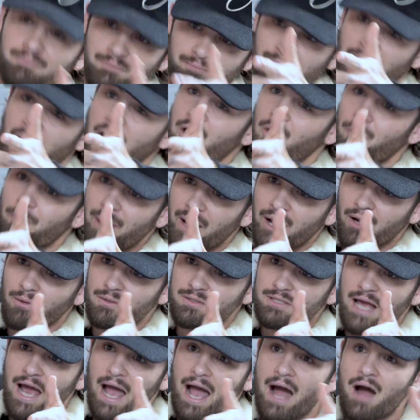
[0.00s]
buy your
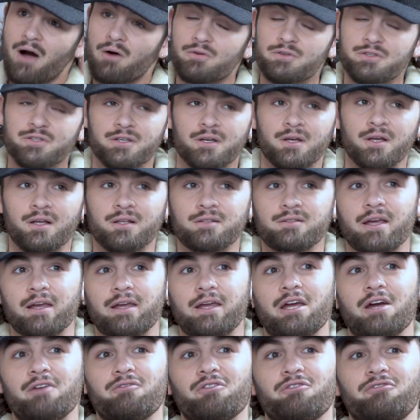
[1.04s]
parents a house, take
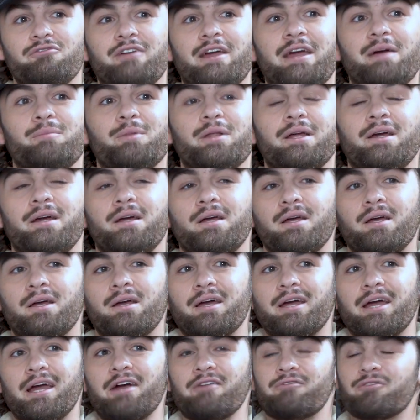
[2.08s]
care of your family.
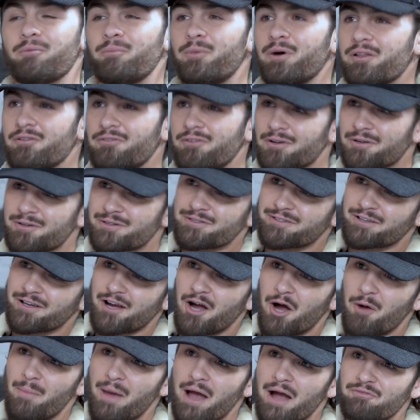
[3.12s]
And for motherfuckers to
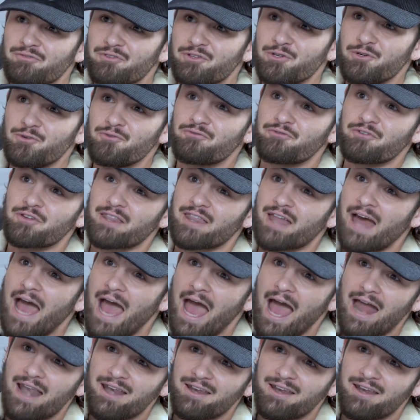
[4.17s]
come after you for that,